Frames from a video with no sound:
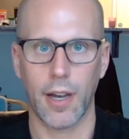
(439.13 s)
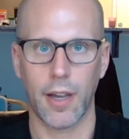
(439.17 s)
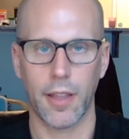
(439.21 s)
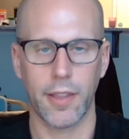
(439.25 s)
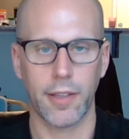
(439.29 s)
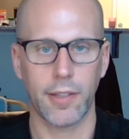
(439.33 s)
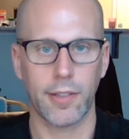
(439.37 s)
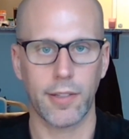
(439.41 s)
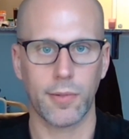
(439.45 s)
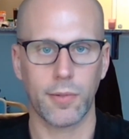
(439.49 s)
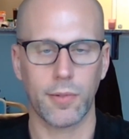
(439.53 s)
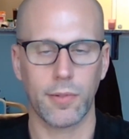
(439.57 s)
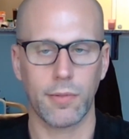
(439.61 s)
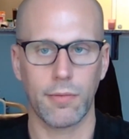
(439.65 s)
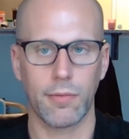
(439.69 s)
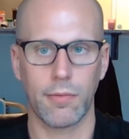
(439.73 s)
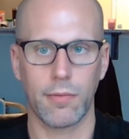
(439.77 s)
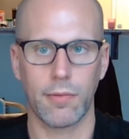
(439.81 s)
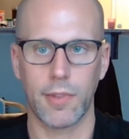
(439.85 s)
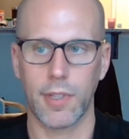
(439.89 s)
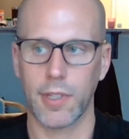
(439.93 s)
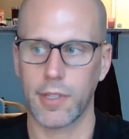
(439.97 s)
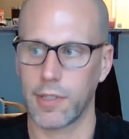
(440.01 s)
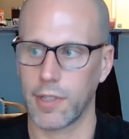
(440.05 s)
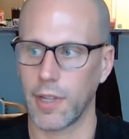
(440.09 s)
this
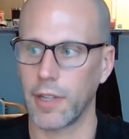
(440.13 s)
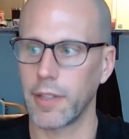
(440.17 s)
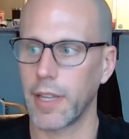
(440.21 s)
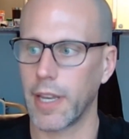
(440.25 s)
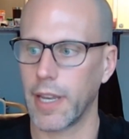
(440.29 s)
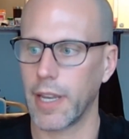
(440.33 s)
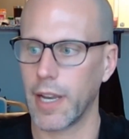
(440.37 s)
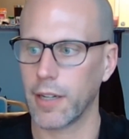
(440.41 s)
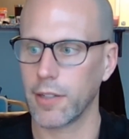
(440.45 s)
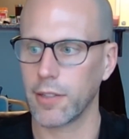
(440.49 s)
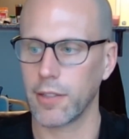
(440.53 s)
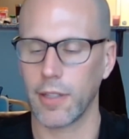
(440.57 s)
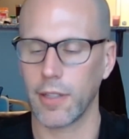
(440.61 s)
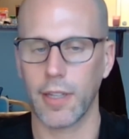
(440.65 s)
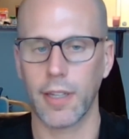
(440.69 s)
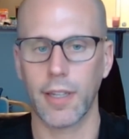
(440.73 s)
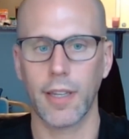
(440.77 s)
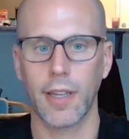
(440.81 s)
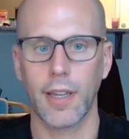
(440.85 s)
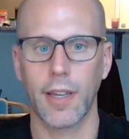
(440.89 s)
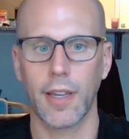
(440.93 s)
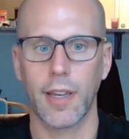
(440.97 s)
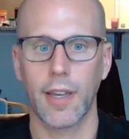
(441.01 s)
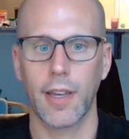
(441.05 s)
Sunday actually.